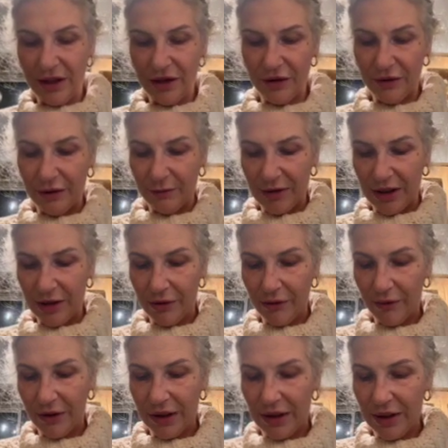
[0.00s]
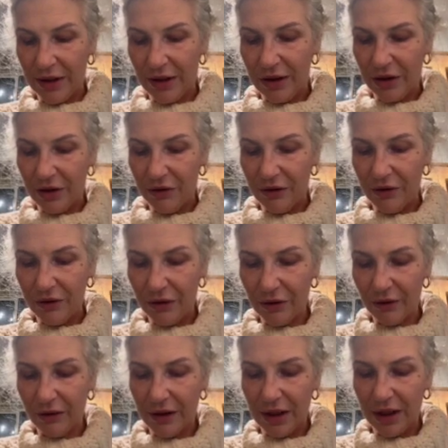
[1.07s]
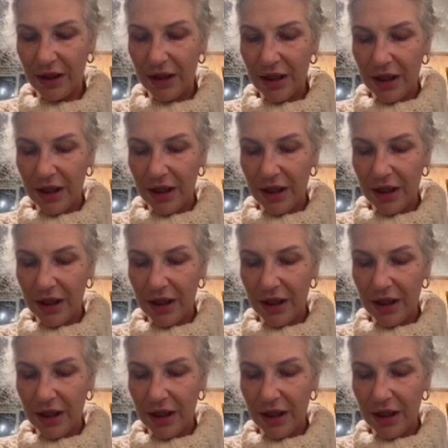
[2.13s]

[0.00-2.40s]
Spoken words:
doing my own thing, and you do your thing.